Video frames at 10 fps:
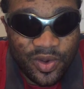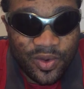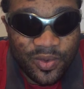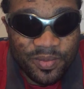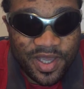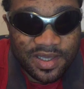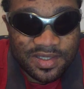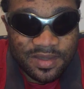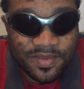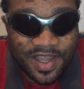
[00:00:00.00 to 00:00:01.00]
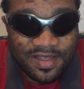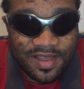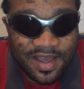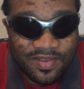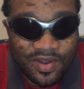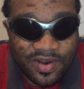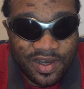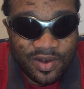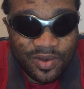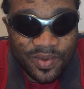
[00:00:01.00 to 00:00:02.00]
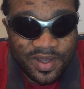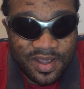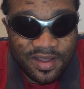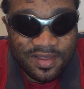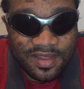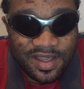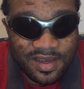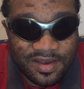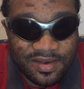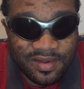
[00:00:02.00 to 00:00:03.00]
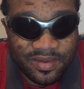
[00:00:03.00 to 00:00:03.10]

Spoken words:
know, because sometimes guys don't really know what girls need,